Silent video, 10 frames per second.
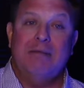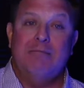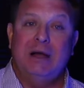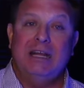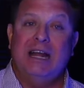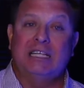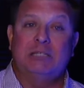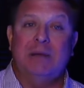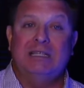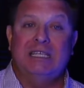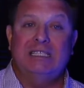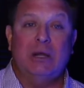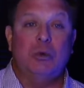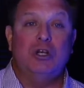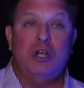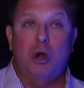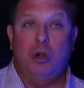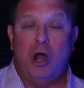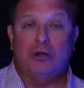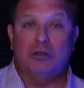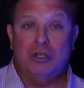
money on expenses that we're no longer